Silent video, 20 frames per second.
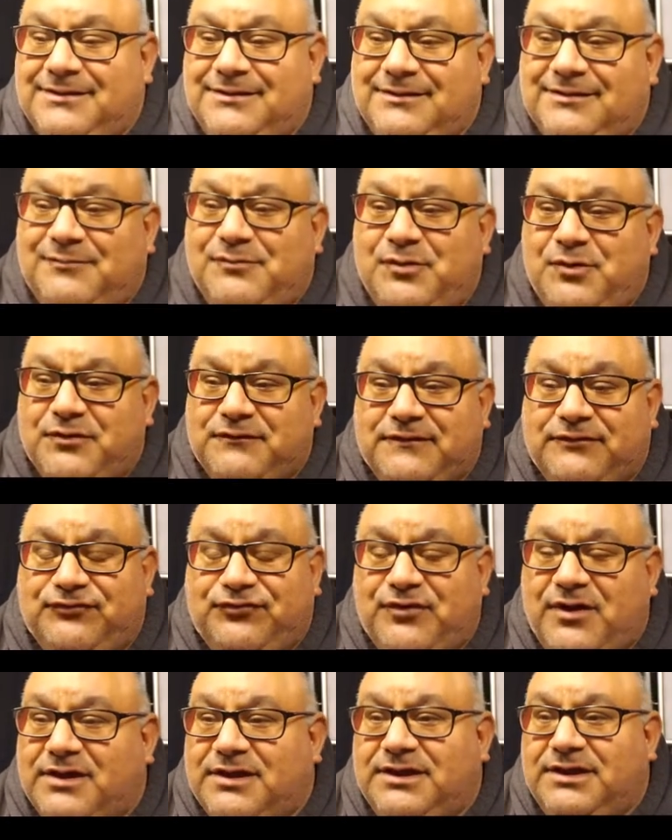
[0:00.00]
I'm more of a
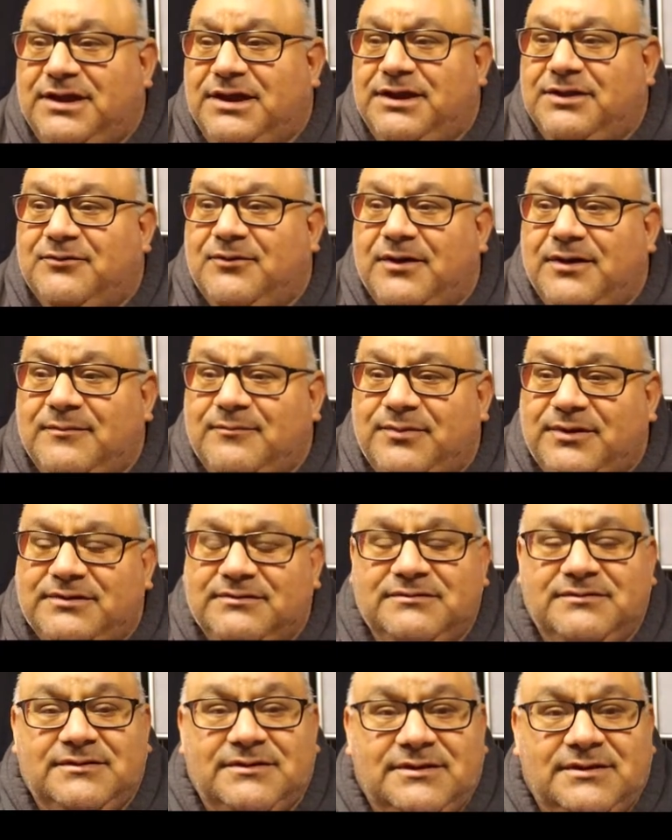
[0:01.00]
Trekkie anyway.
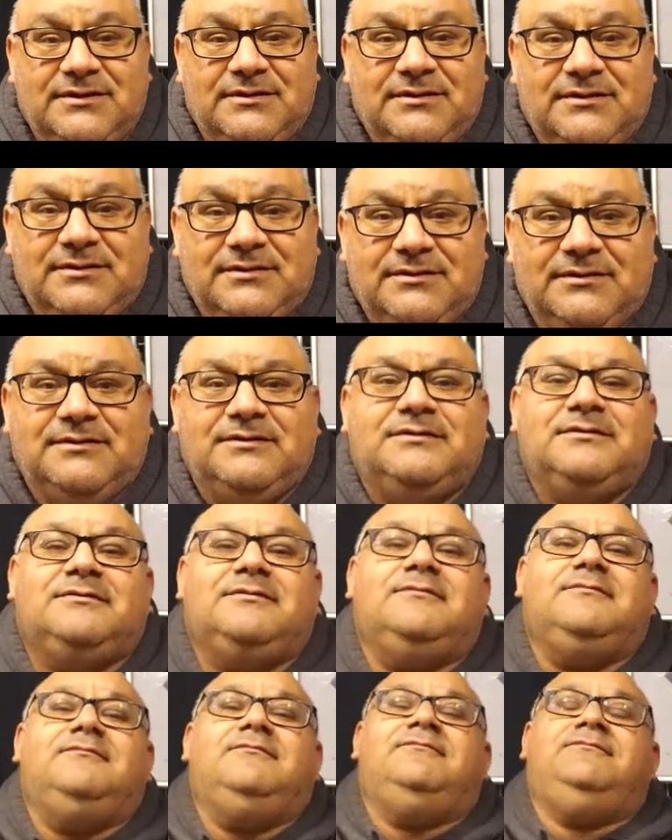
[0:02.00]

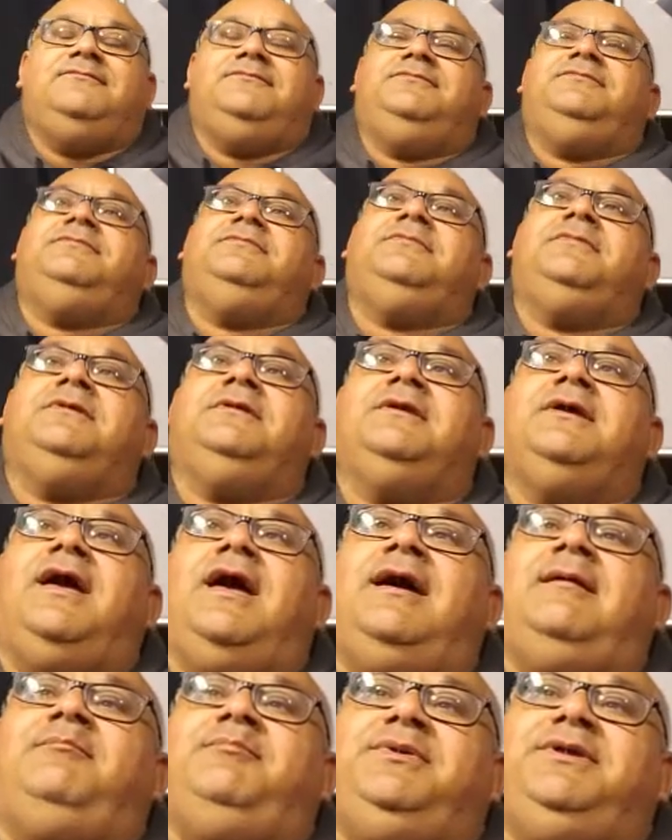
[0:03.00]
But
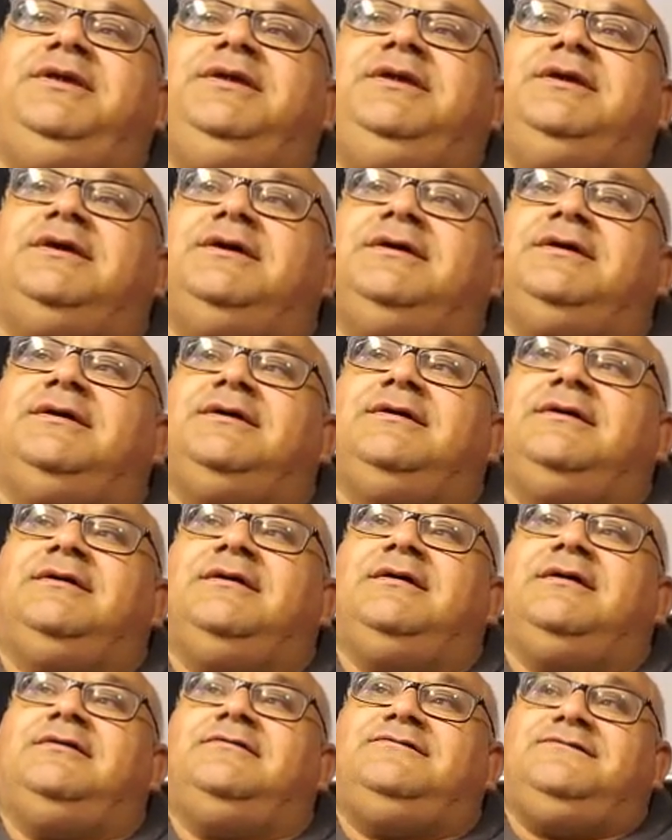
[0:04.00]
happy
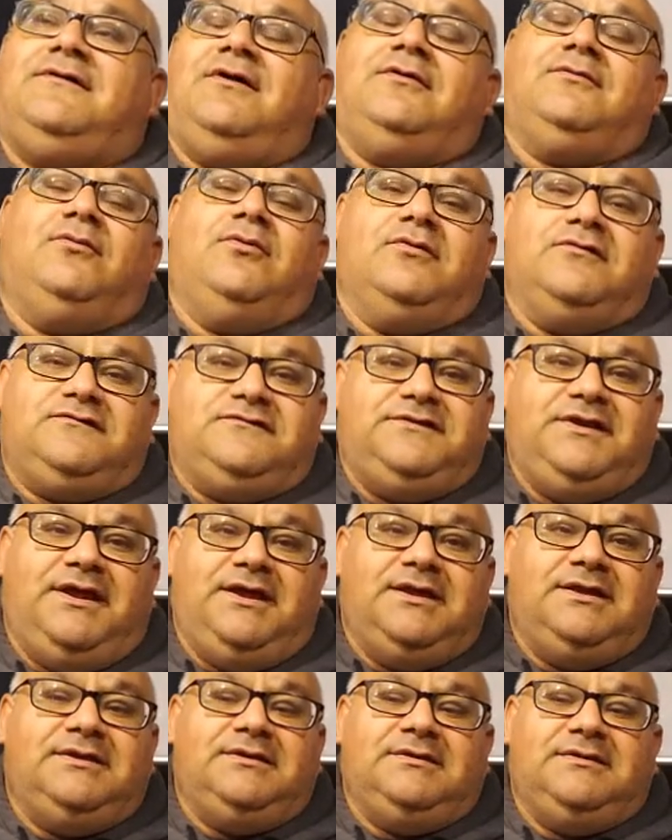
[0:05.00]
Star Wars
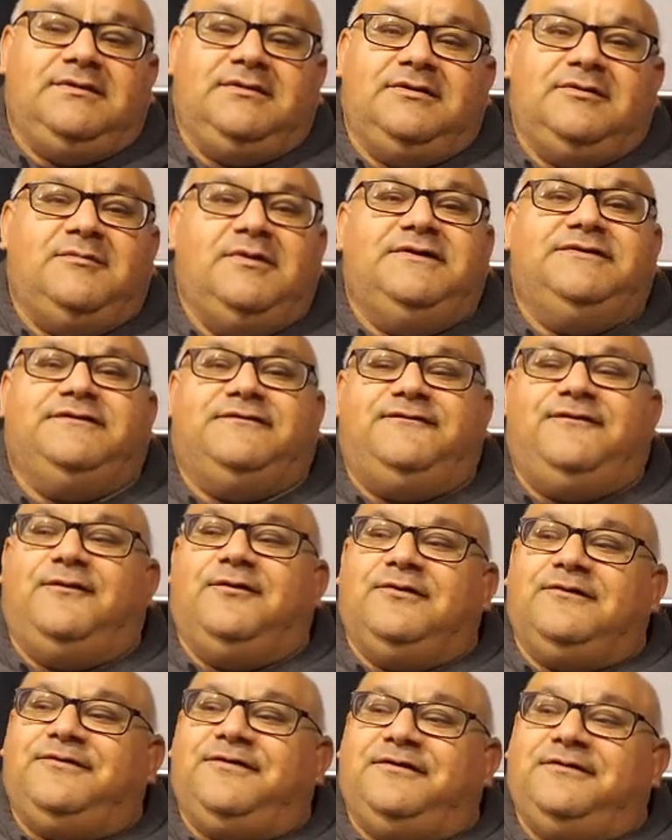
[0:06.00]
Day. May the
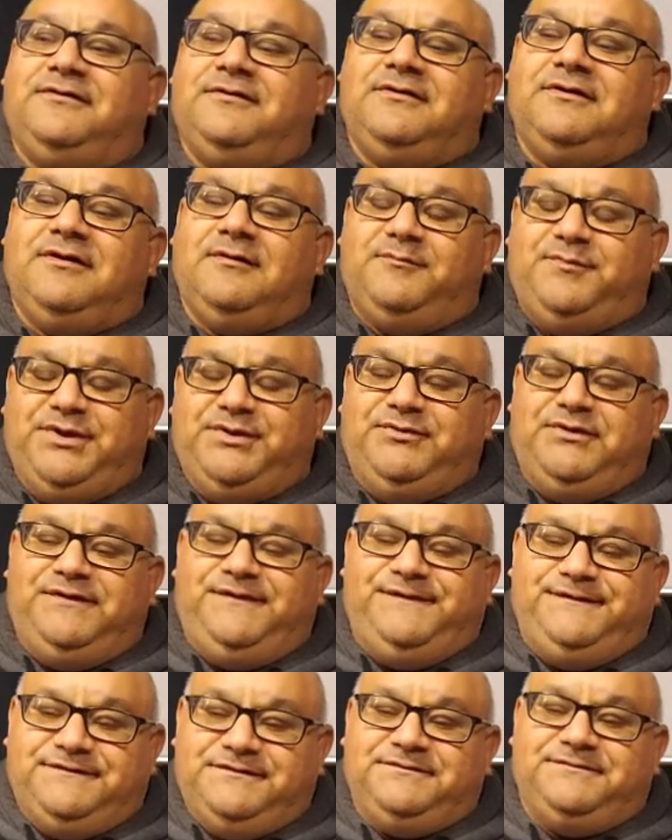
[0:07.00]
Fourth be with
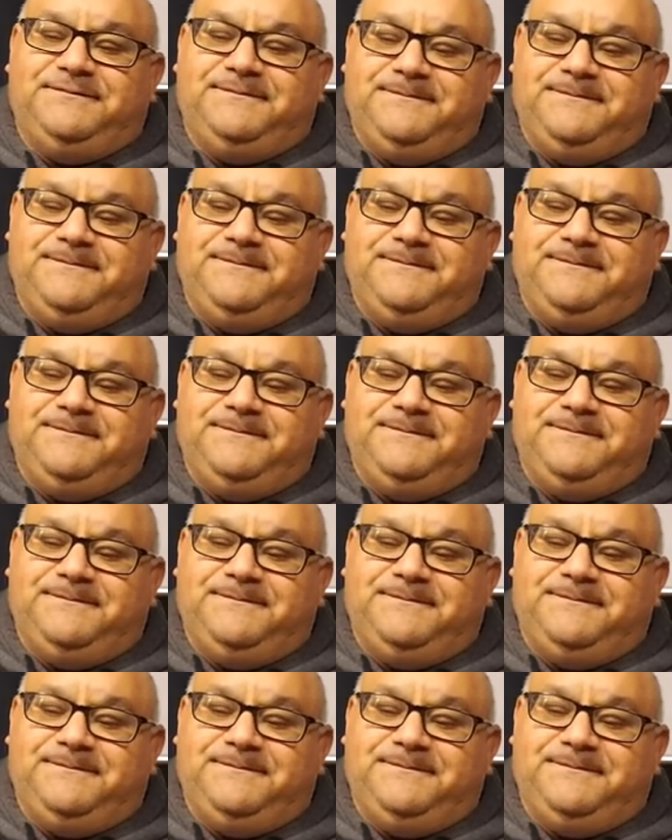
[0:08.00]
you.